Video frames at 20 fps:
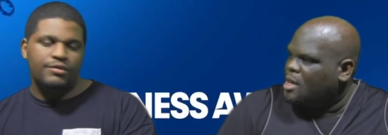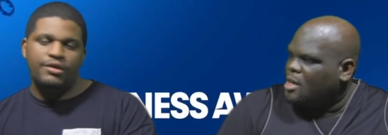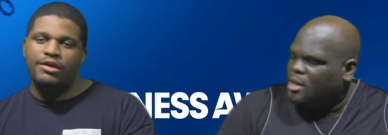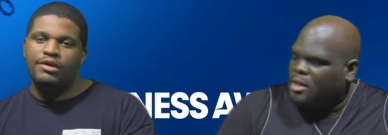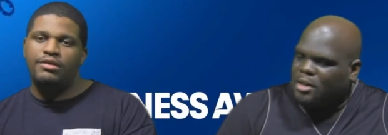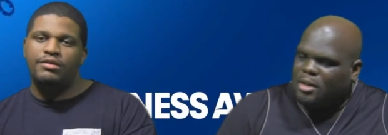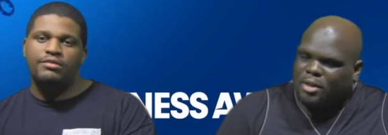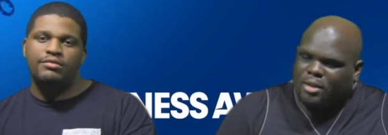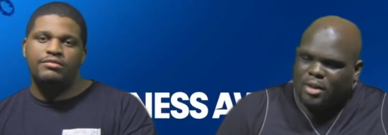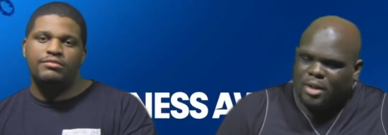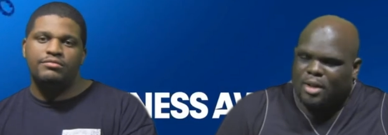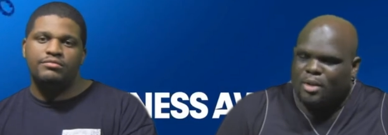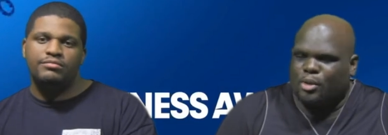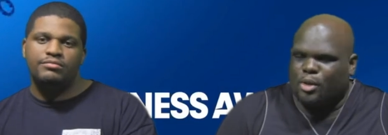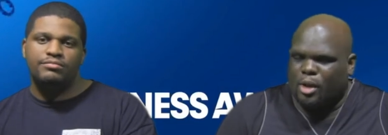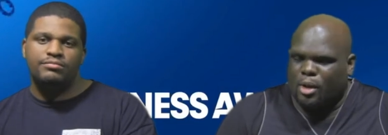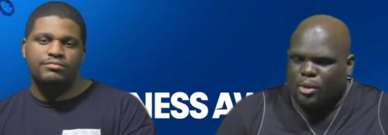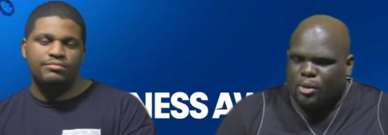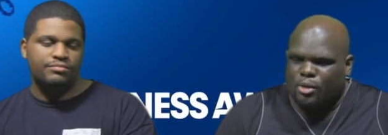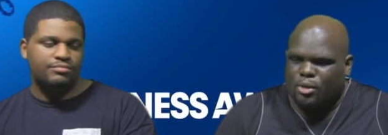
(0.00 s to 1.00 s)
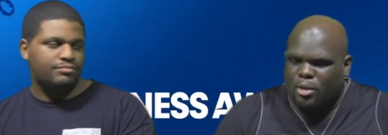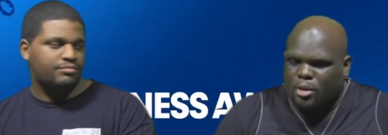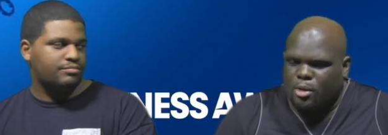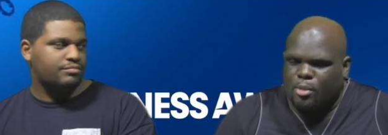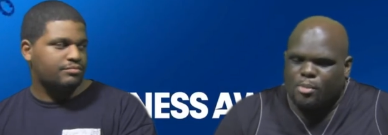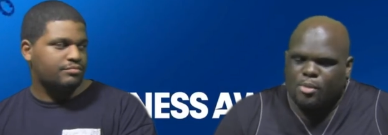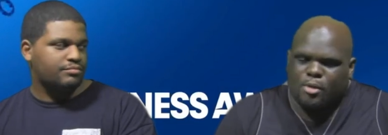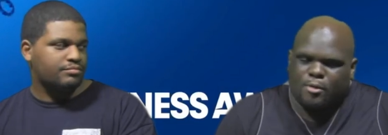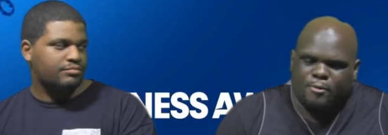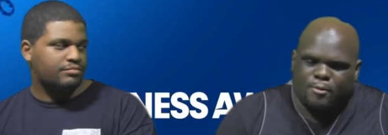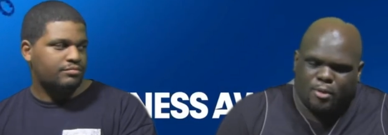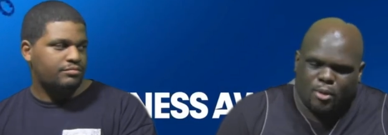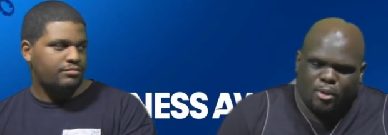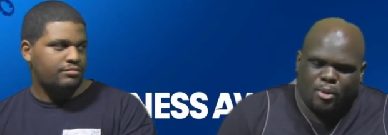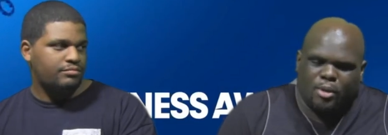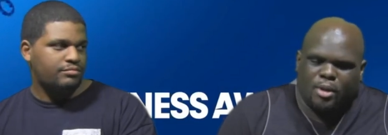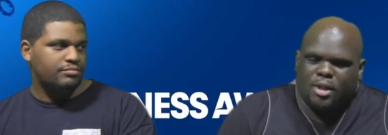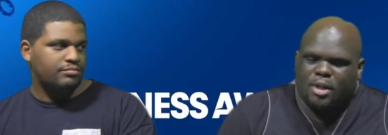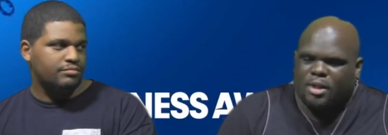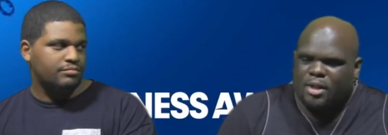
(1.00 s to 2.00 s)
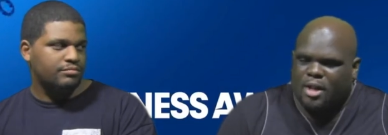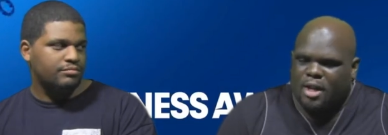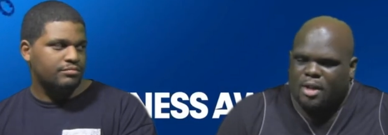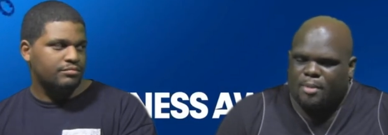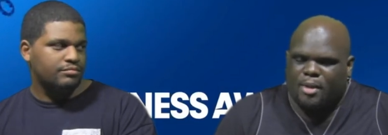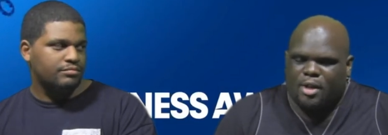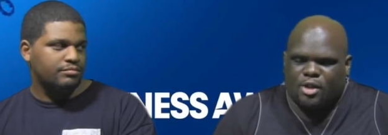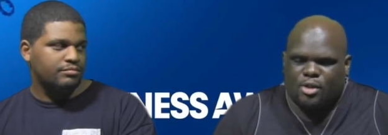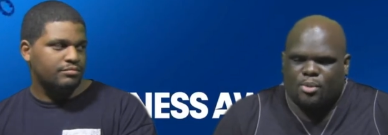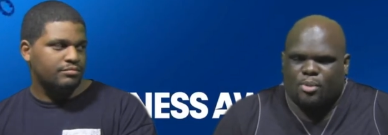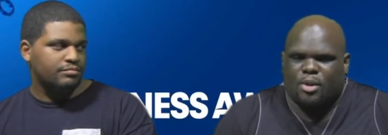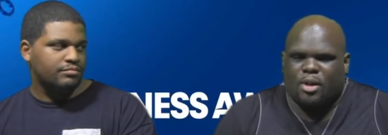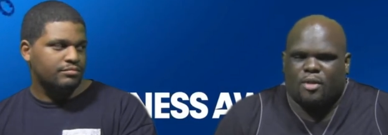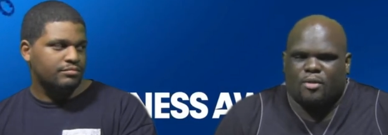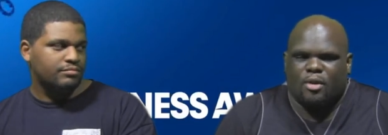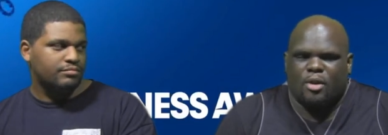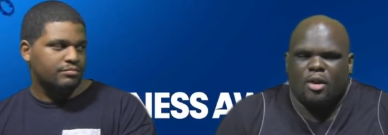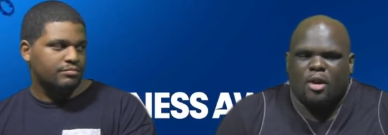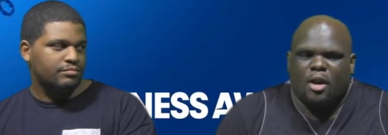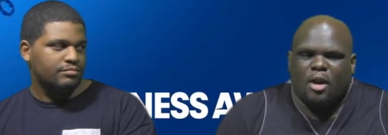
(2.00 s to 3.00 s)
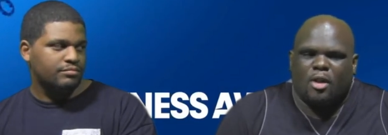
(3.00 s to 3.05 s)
Speaker 1: No. You know, it, it was a little more fluid in the animation or whatever.